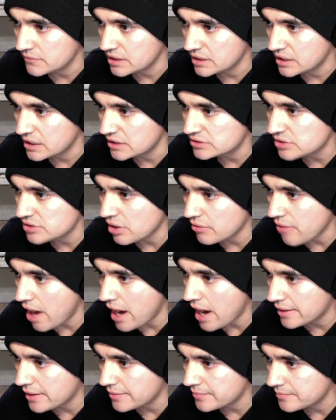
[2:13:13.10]
He's all
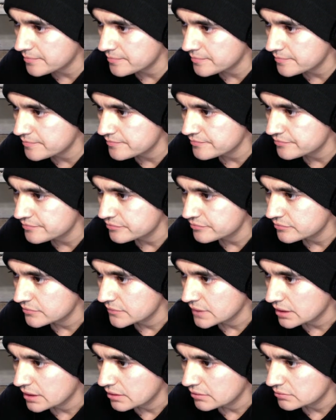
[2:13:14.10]
right.
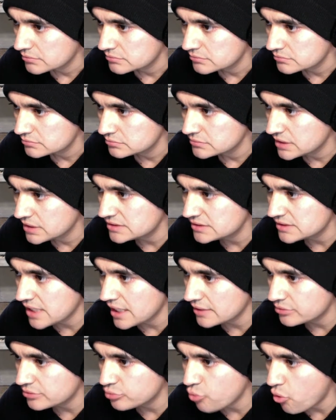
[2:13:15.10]
He's
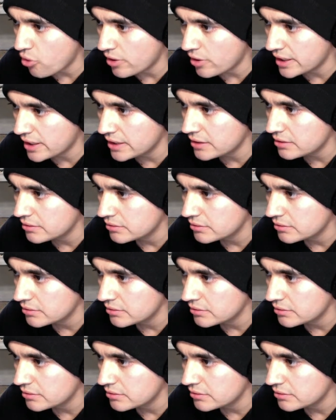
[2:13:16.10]
not thwarted.